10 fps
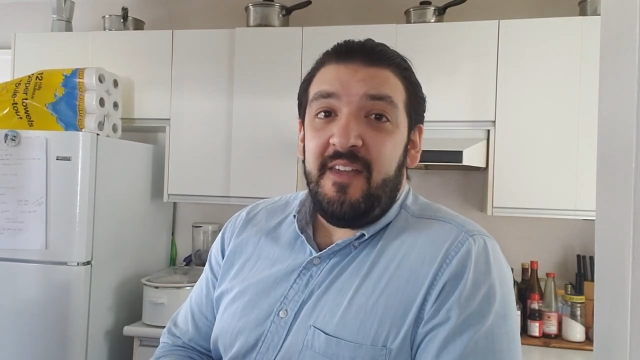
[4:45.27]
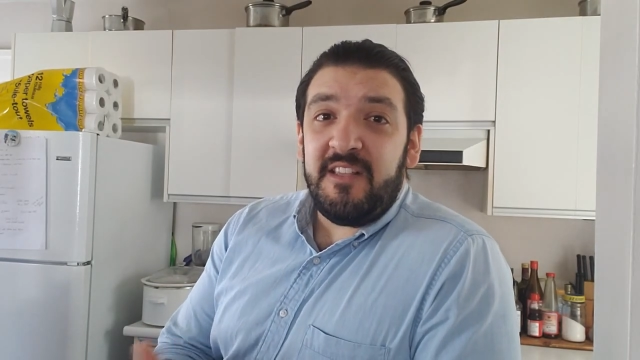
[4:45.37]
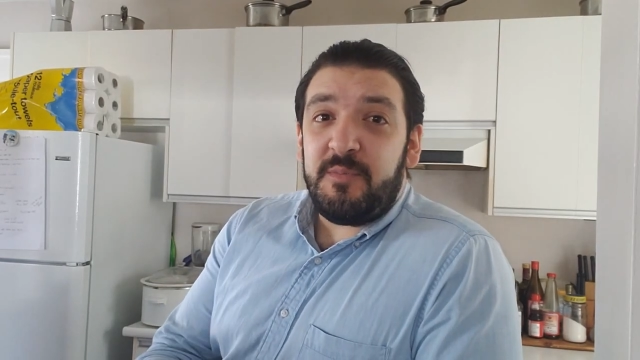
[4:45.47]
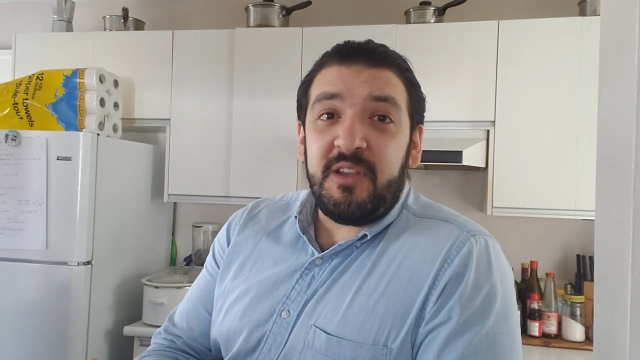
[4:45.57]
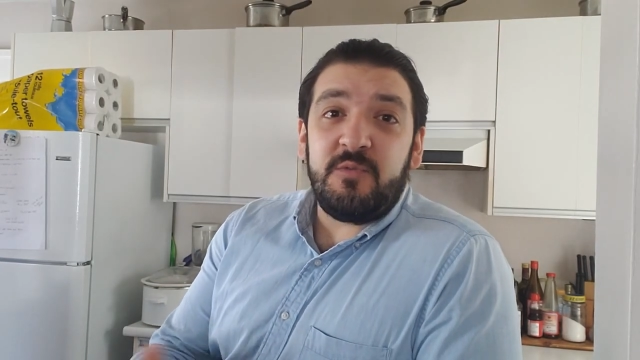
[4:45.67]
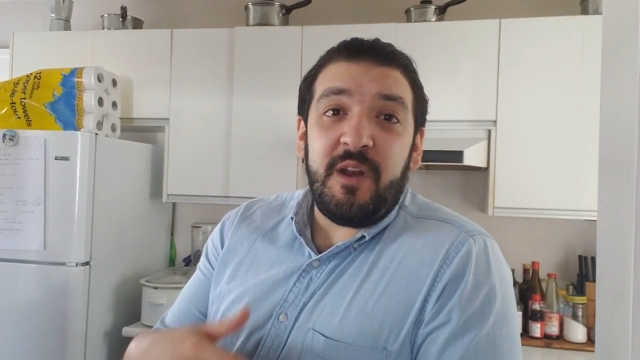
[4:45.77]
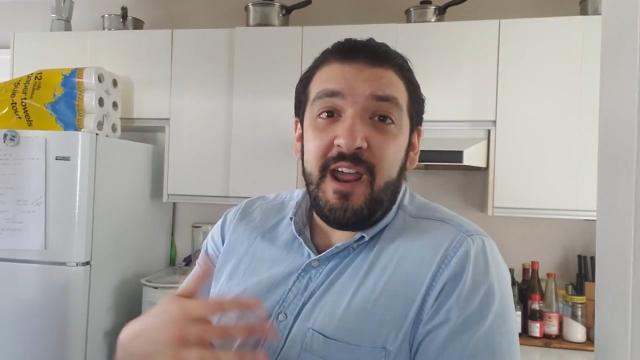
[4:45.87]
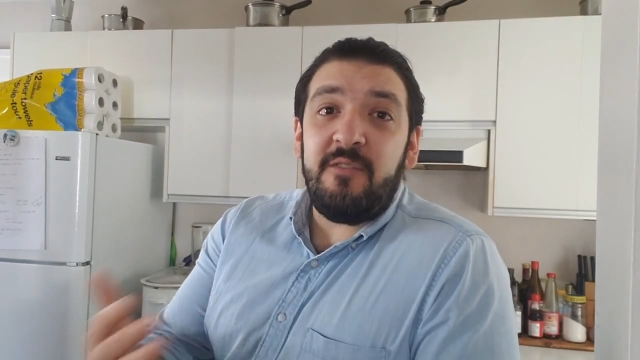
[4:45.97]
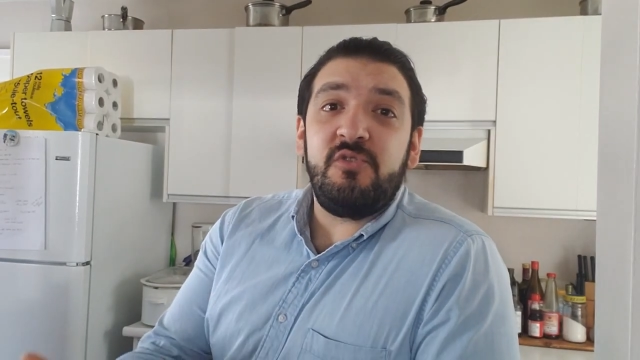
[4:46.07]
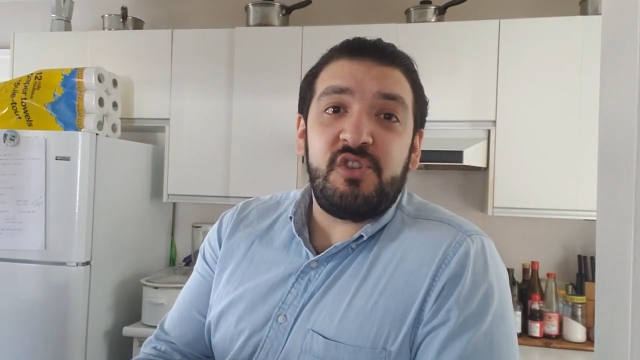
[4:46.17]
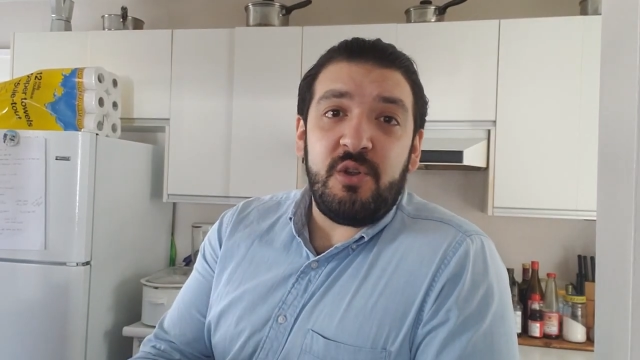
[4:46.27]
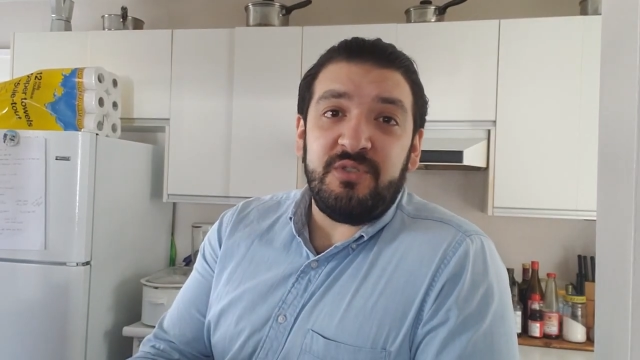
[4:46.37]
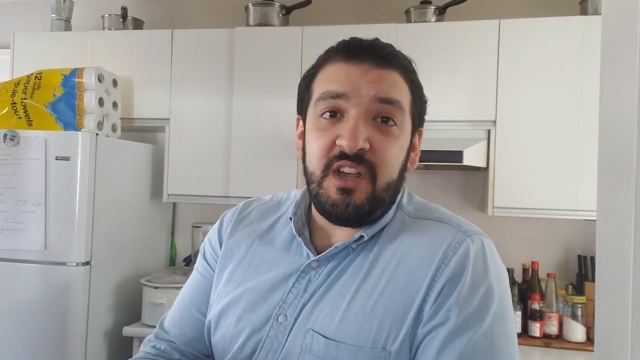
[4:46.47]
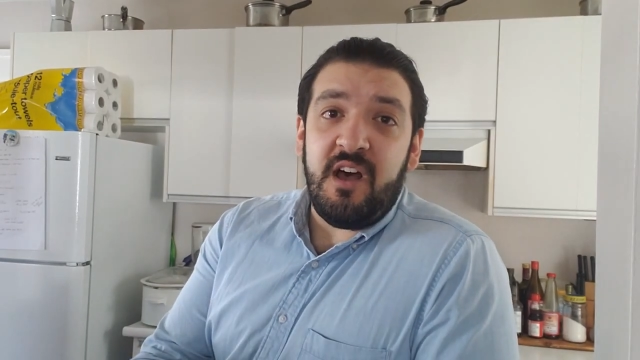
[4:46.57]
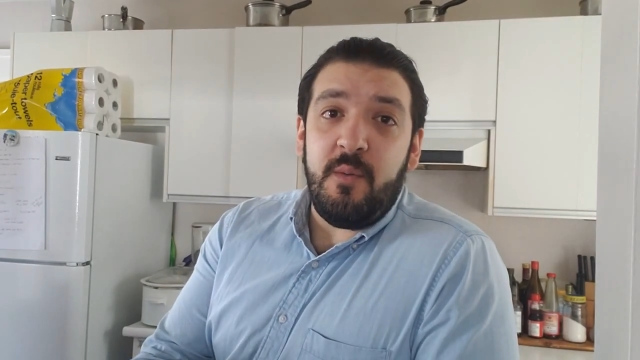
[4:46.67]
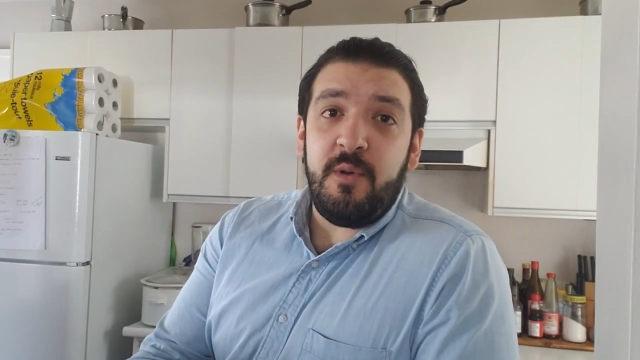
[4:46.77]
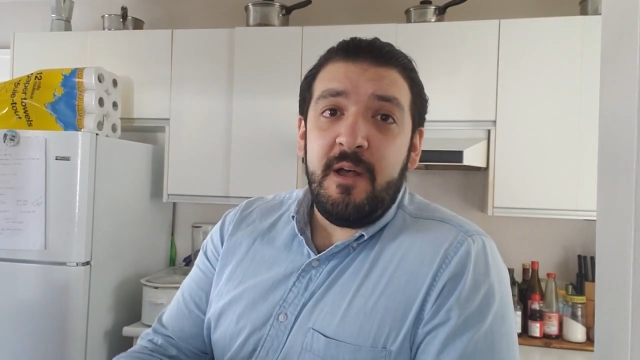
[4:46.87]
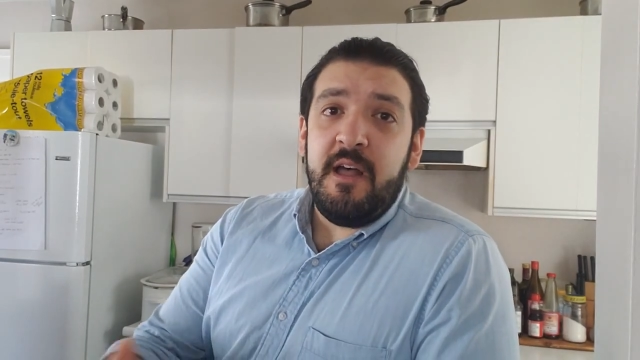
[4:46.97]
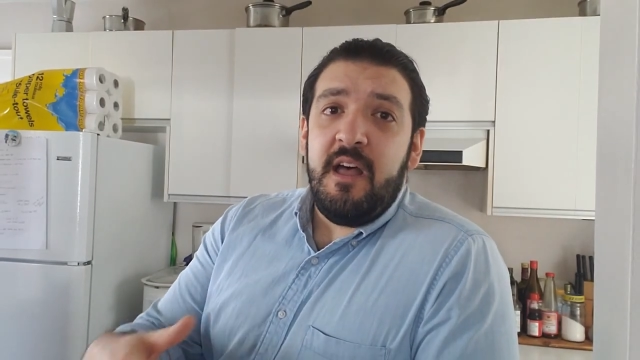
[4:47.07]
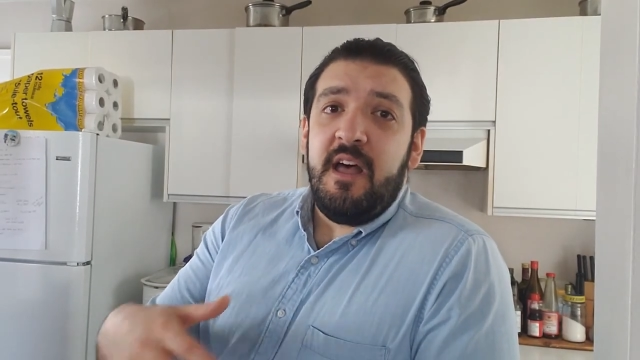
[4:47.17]
And that's because when a herald shows
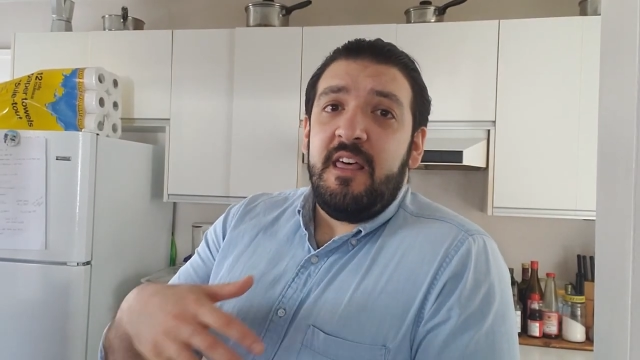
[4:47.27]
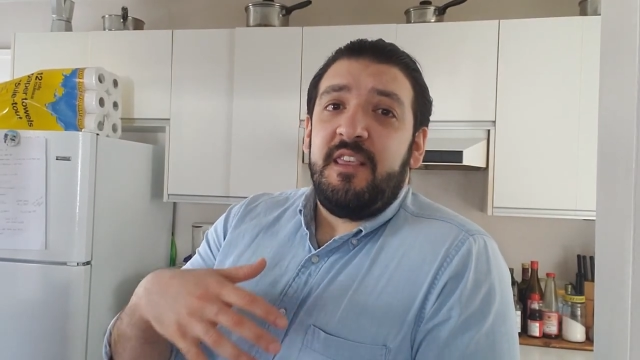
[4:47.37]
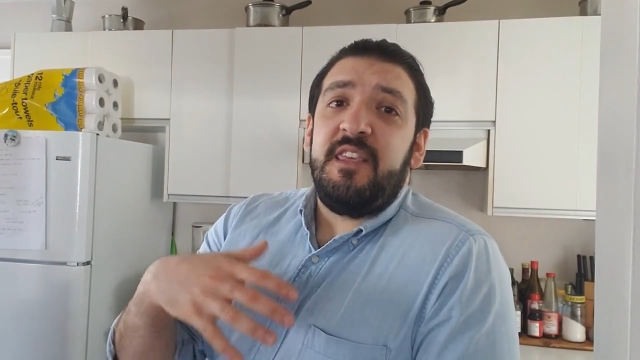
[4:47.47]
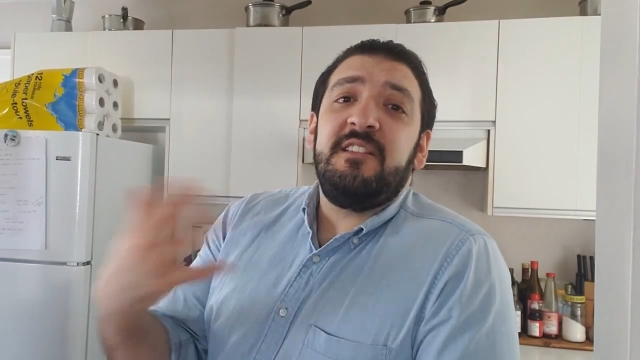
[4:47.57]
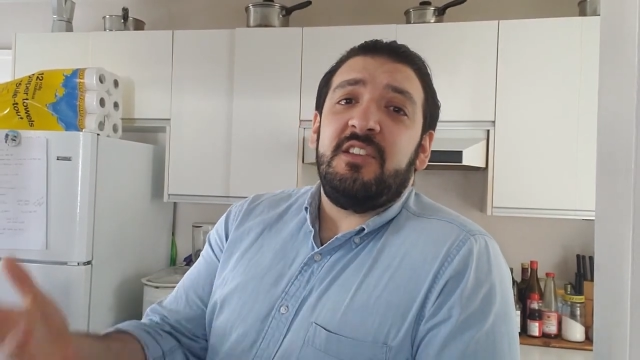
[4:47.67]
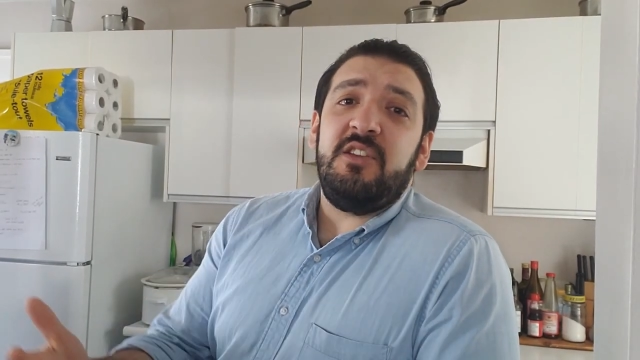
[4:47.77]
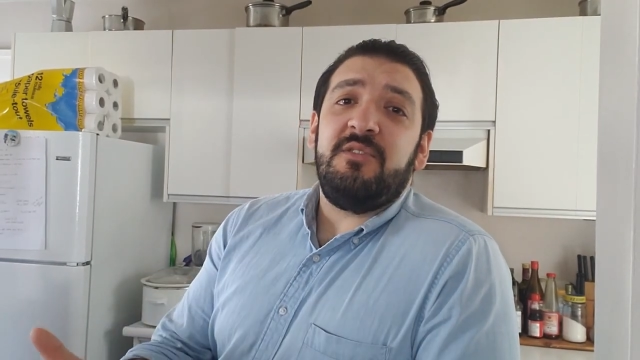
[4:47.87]
up, things